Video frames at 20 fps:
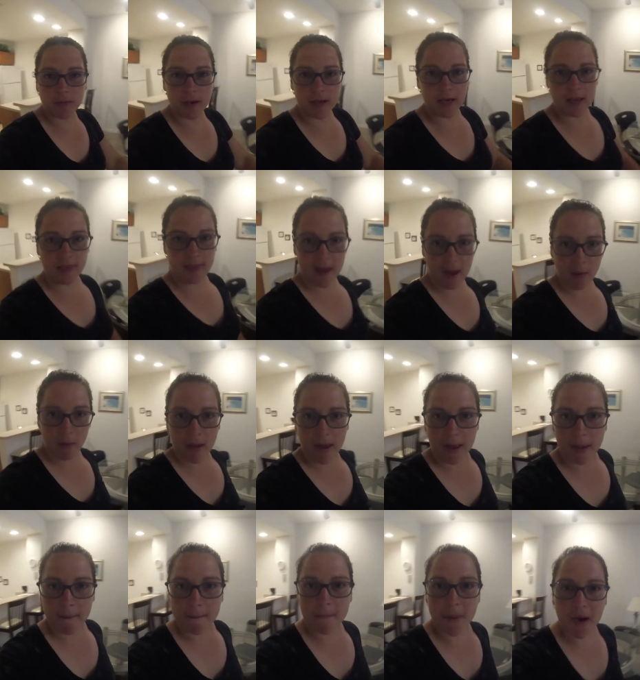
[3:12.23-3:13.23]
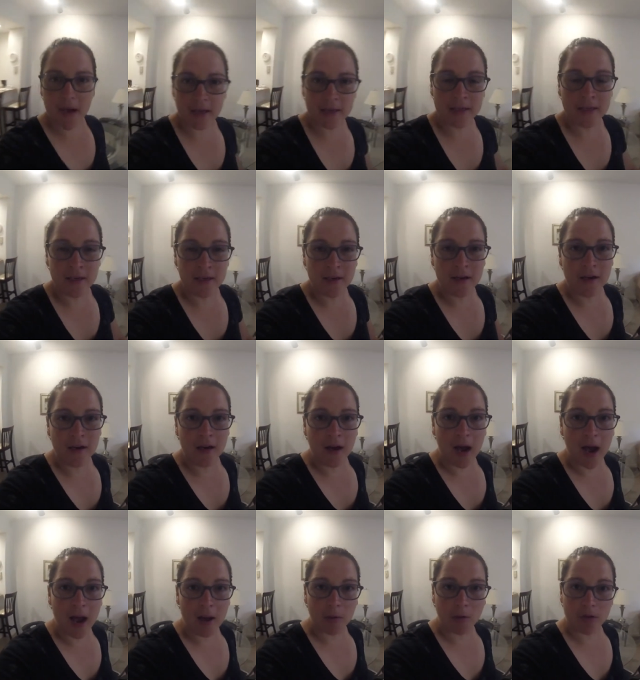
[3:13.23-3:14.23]
of money that way, but
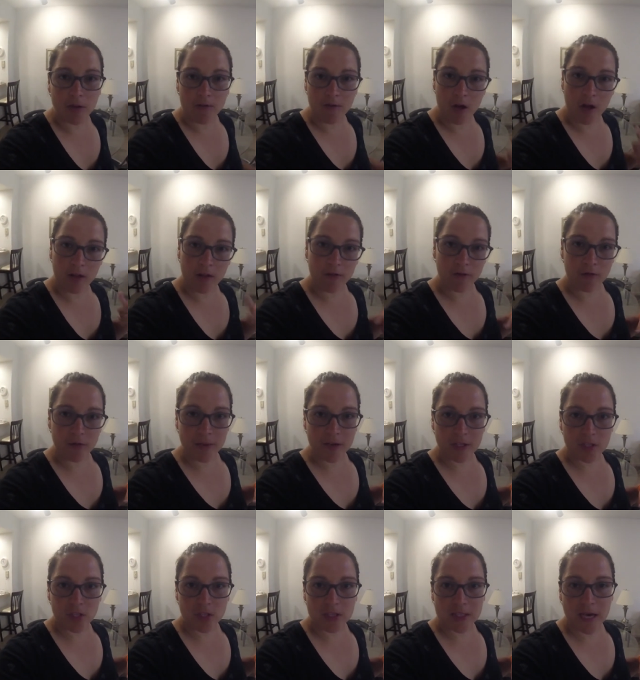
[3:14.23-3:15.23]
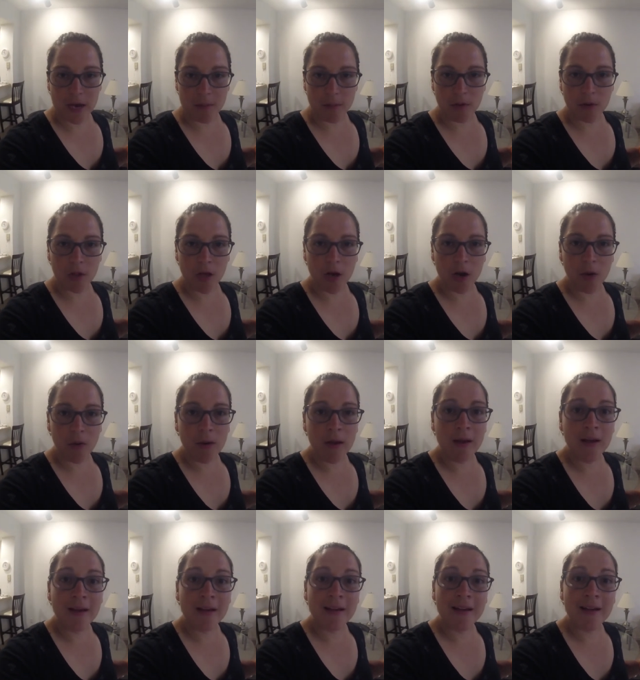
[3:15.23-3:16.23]
I will leave all the information down below.
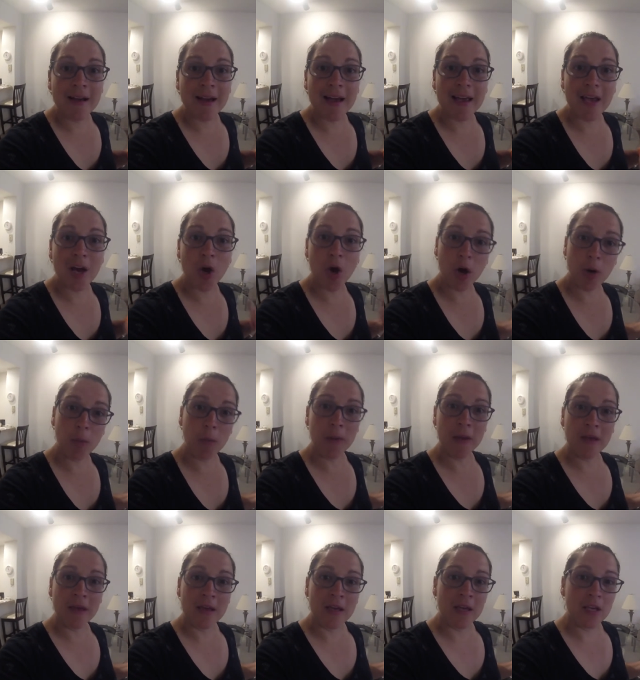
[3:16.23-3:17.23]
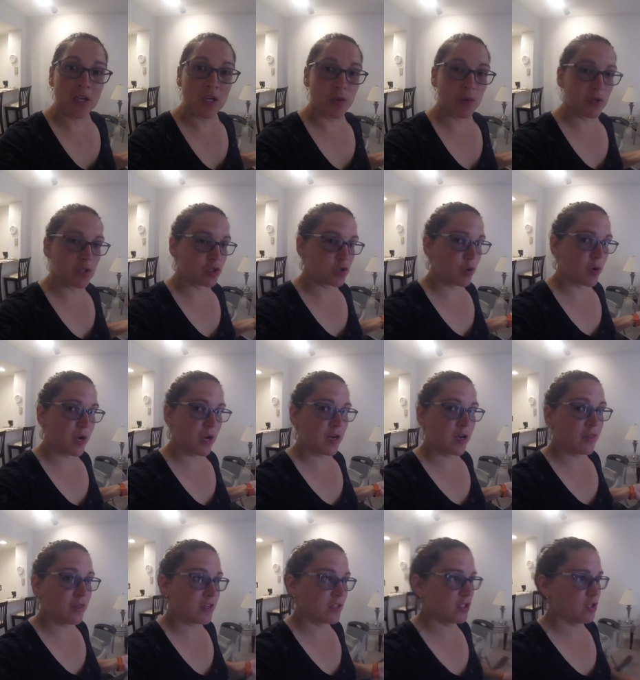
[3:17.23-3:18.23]
I hope you enjoyed
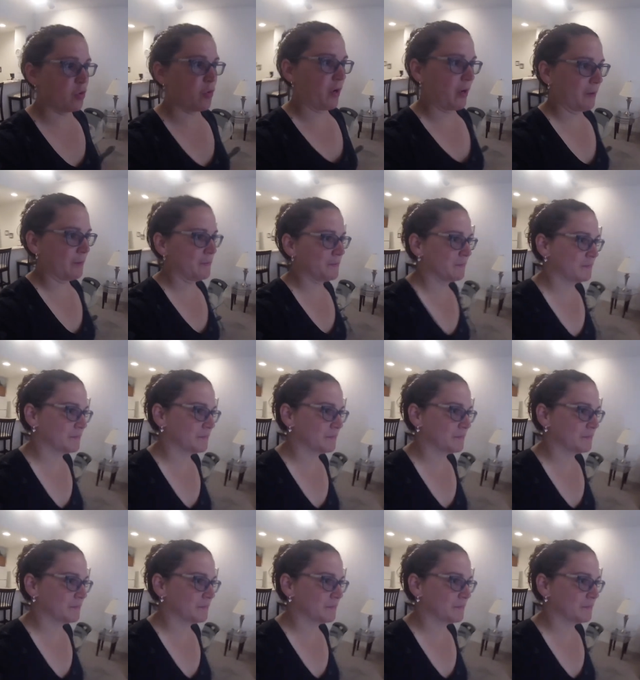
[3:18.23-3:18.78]
the tour.